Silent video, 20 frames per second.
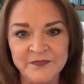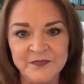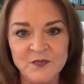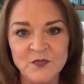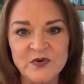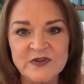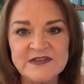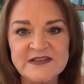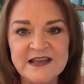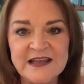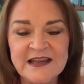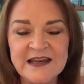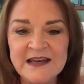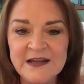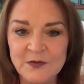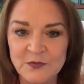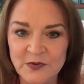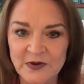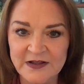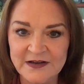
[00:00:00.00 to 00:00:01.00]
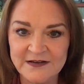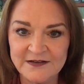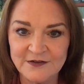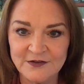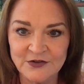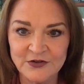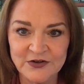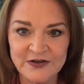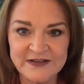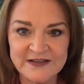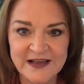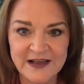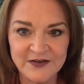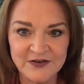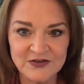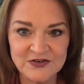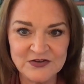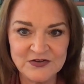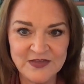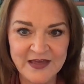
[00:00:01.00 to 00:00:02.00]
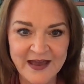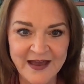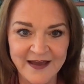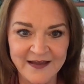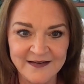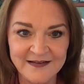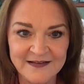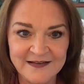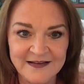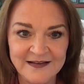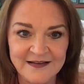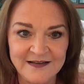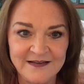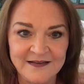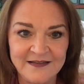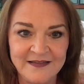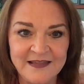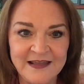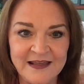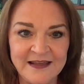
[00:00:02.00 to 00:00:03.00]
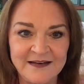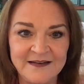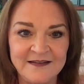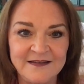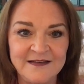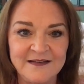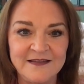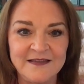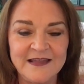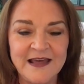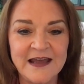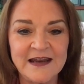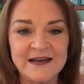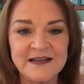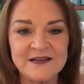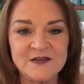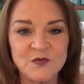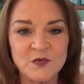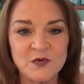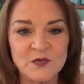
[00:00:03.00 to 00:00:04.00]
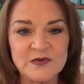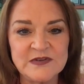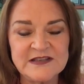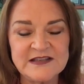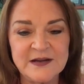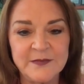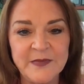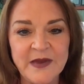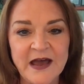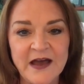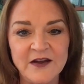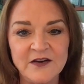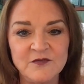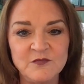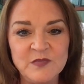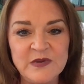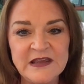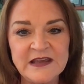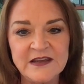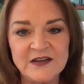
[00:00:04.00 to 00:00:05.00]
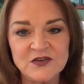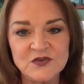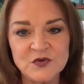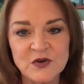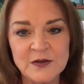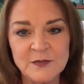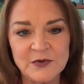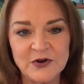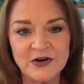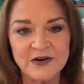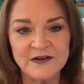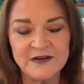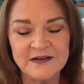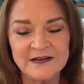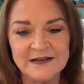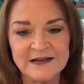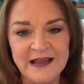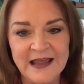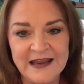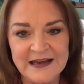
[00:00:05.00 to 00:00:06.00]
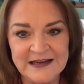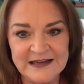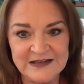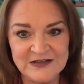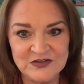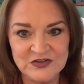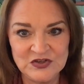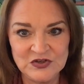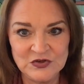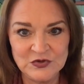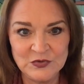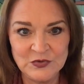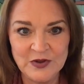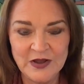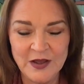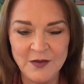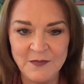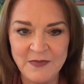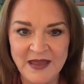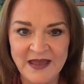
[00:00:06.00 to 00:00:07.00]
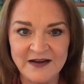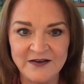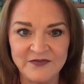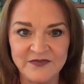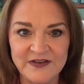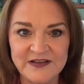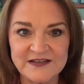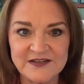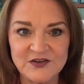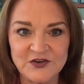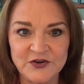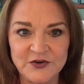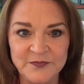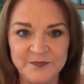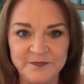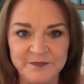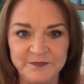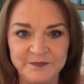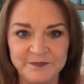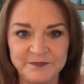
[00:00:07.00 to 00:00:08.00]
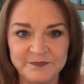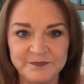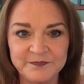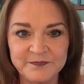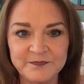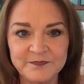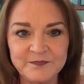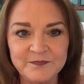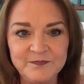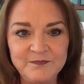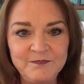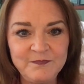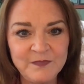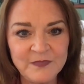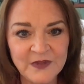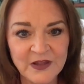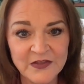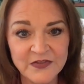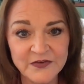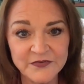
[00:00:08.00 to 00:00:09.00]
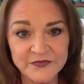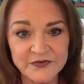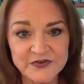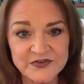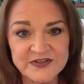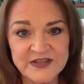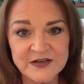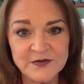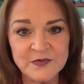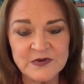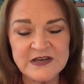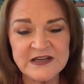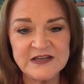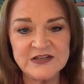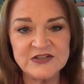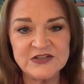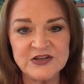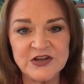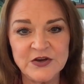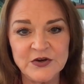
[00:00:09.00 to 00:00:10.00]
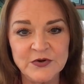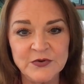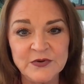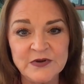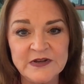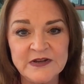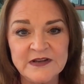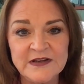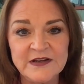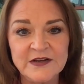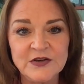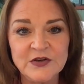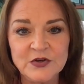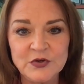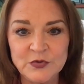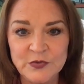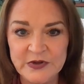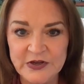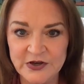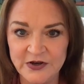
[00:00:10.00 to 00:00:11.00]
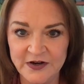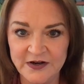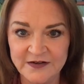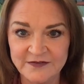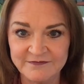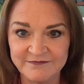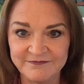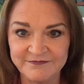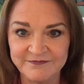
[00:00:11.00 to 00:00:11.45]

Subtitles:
Once anyone learns how to do that, then that is when we step out of being a dreamer and into a manifester. The first thing we need to know, who we are.